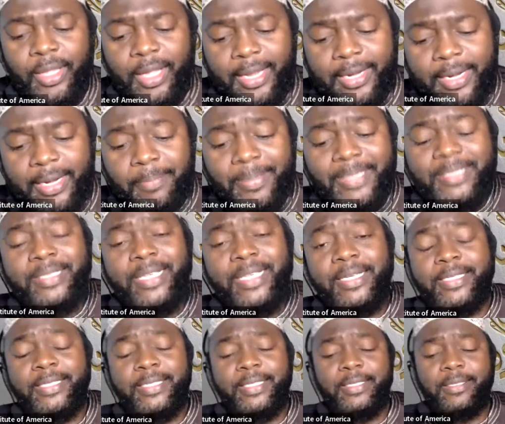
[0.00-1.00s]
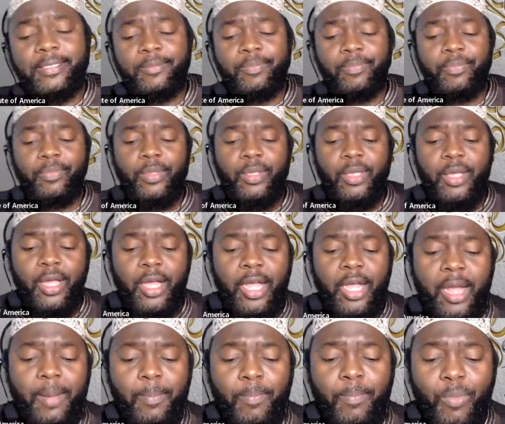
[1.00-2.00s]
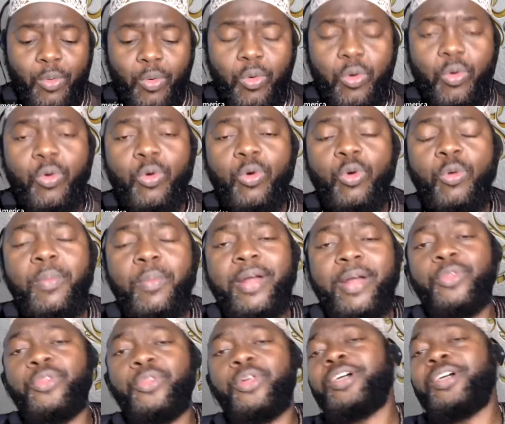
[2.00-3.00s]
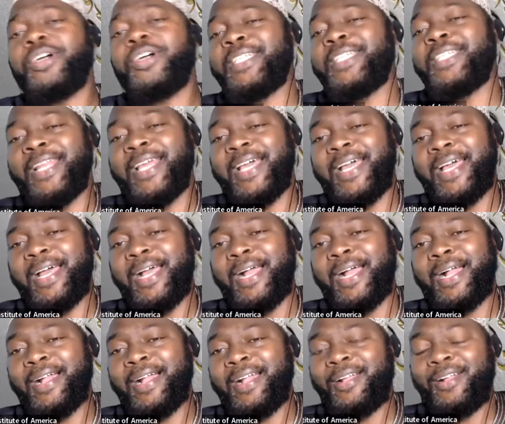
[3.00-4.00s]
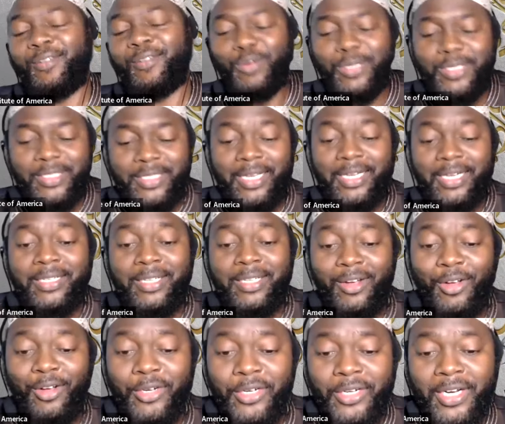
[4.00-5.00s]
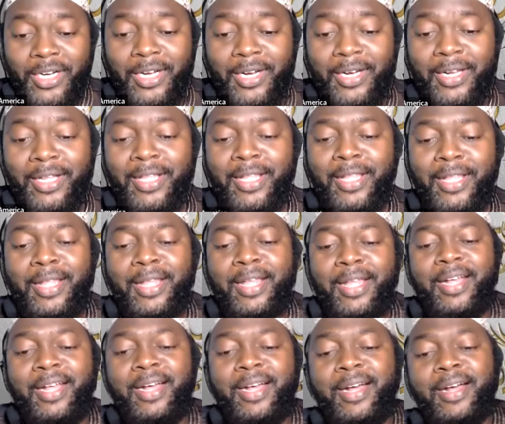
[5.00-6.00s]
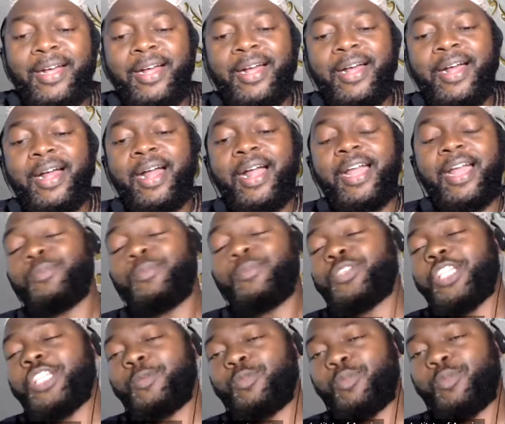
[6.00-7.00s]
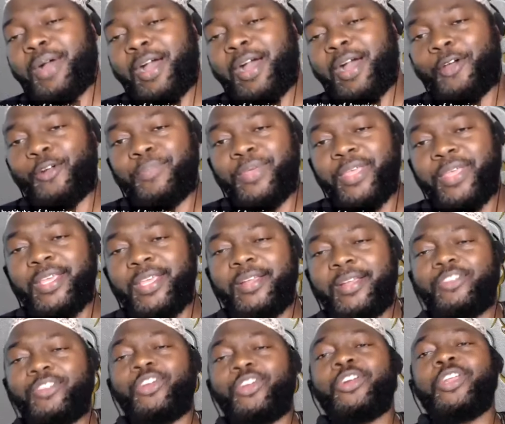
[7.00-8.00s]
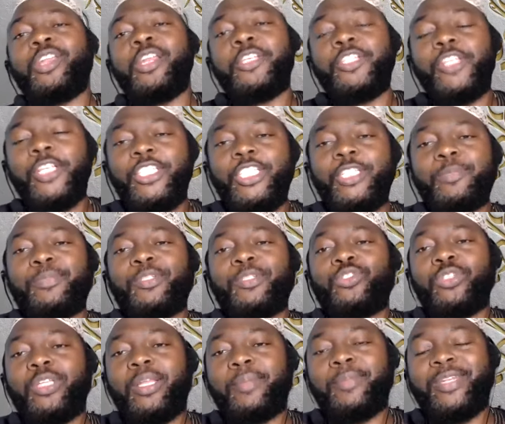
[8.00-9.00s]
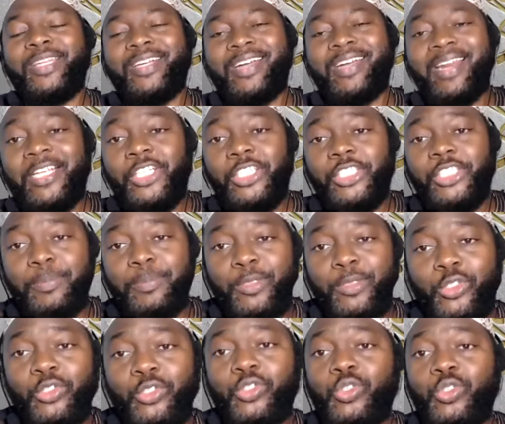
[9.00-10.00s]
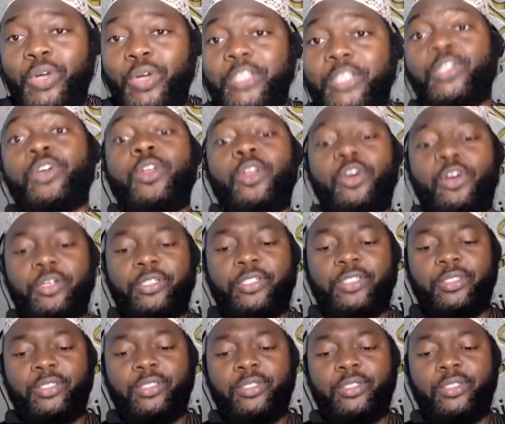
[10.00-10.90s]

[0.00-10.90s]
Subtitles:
And number six, hammuhu mardatillah. We're still under al-muslimu ma'a rabbihi, your relationship between the relationship between you and your Lord.